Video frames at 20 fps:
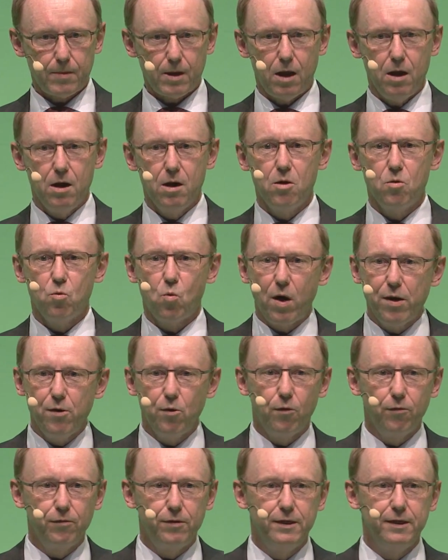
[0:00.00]
uh, one
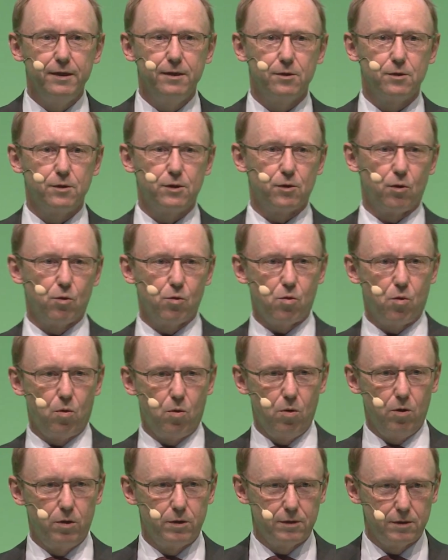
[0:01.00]
of the
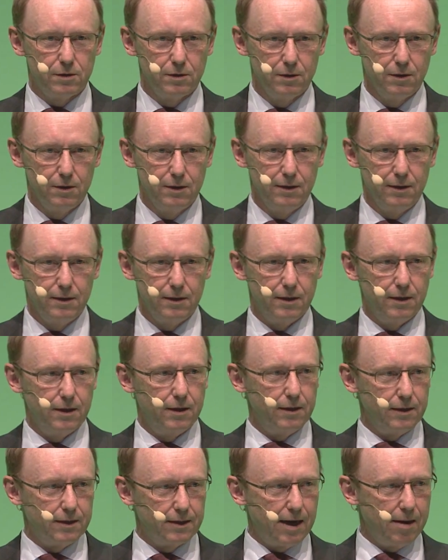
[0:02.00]
so-called uh,
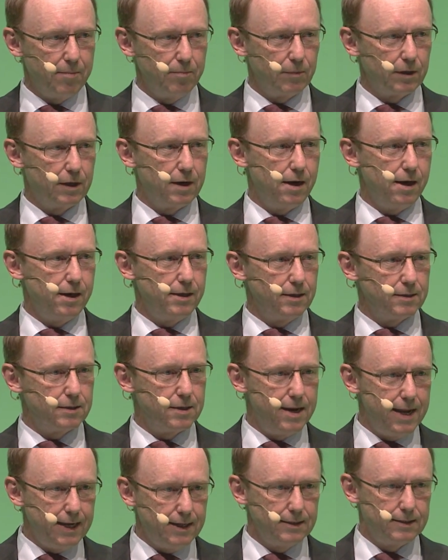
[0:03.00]
incumbent carriers,
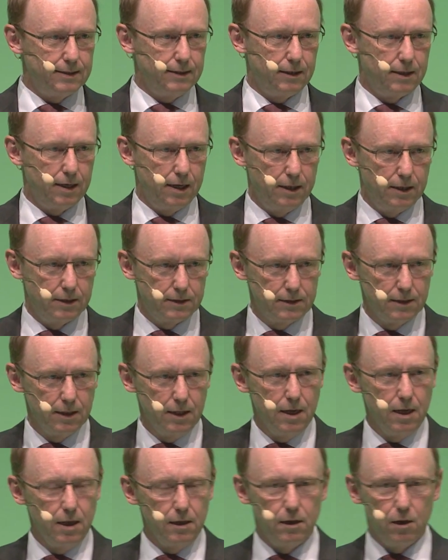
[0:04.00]
legacy carriers,
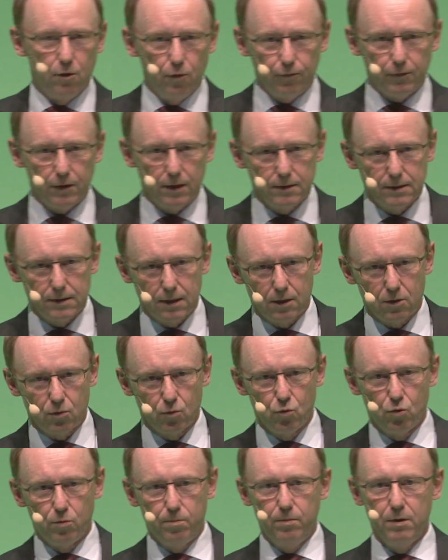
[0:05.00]
the Lufthansa
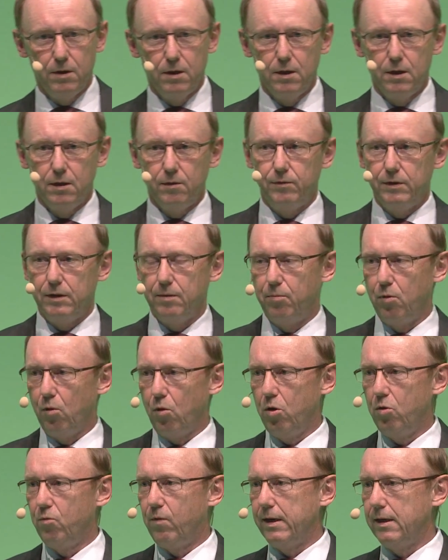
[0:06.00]
Group, we
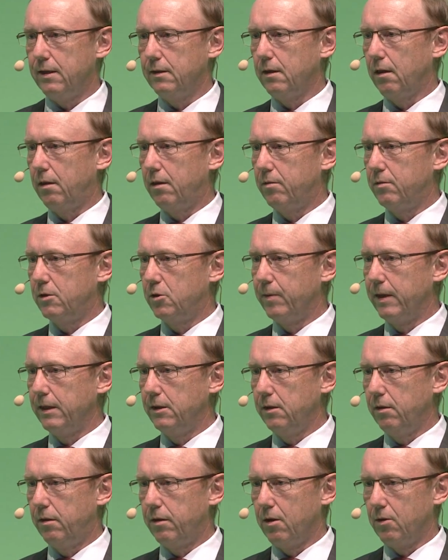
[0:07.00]
employ one hundred
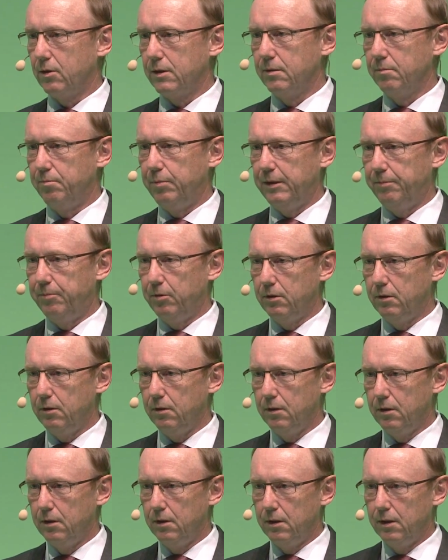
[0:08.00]
twenty thousand people.
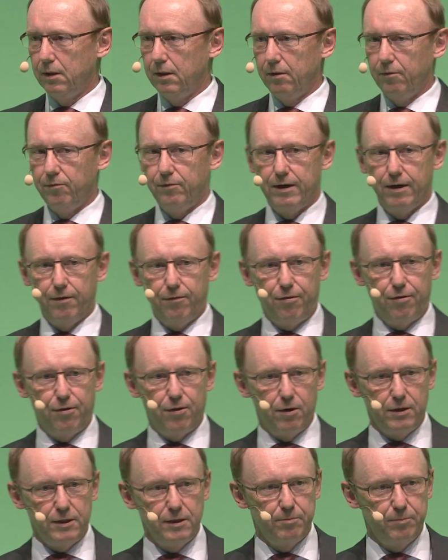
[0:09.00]
We have
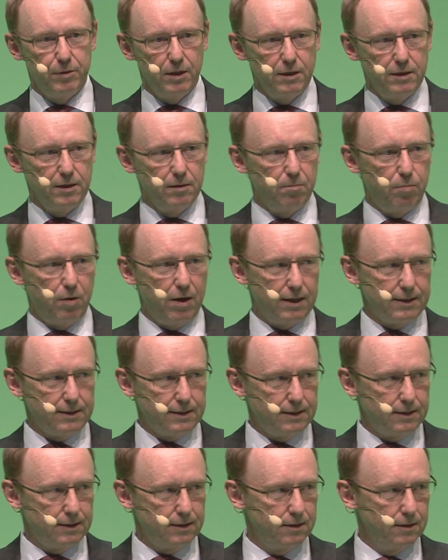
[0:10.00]
thirty billion
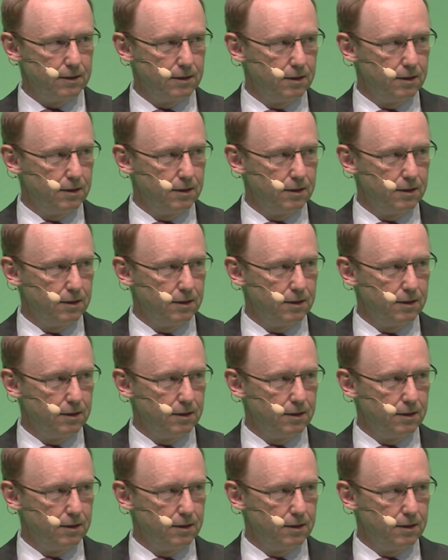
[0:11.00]
plus